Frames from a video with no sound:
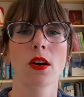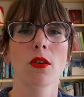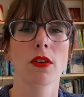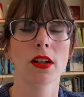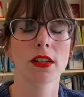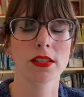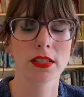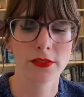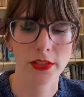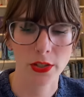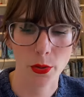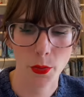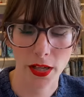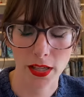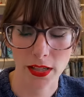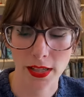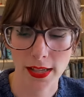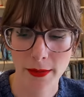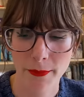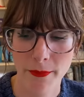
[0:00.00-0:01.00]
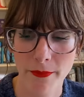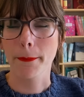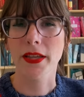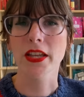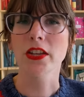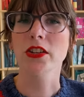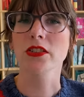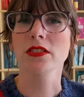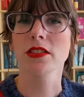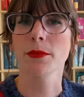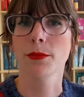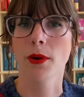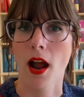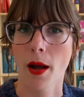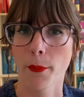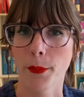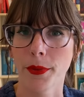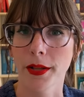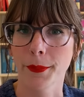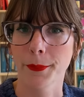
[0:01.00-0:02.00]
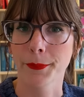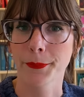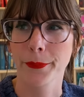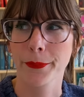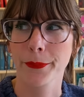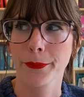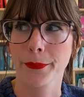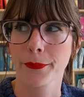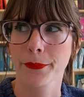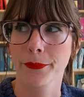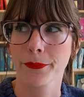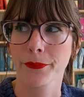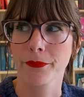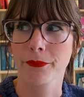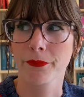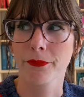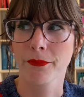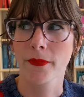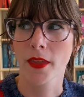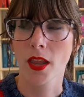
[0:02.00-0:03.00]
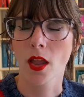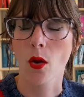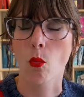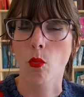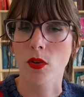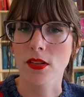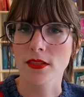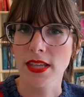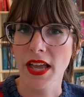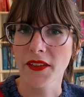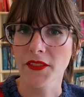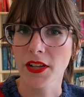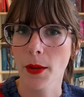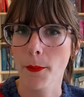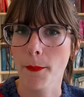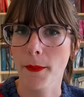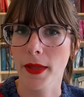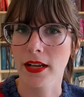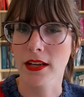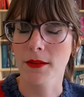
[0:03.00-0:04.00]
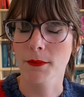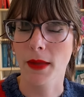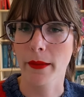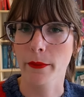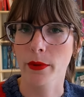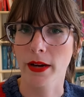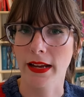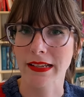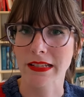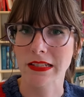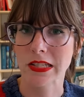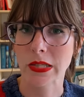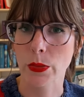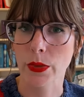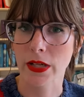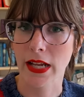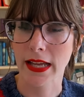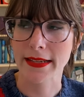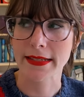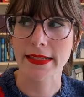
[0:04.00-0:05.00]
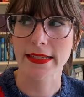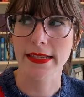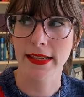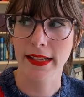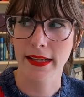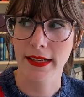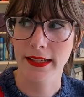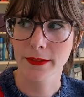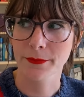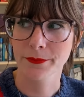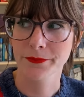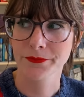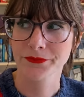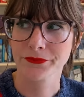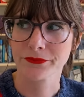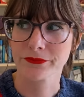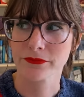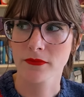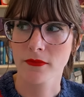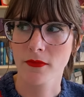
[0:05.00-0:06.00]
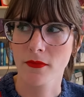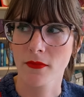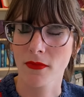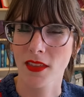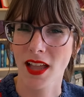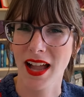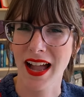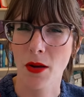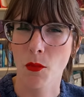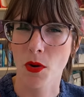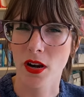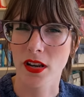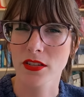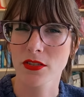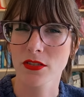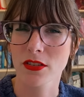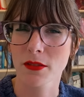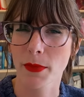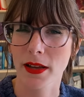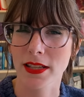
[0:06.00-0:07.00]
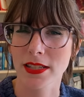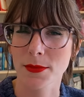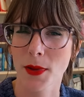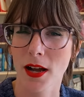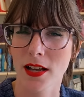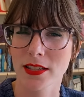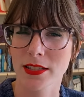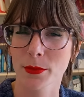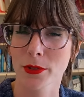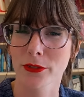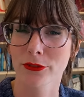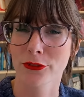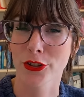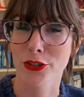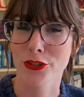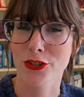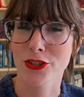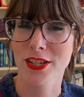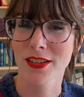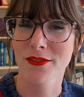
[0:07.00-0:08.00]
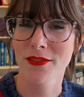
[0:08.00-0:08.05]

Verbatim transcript: out relatively quickly. But here's the problem. Once I've committed my brain to an idea, I want to do the best possible version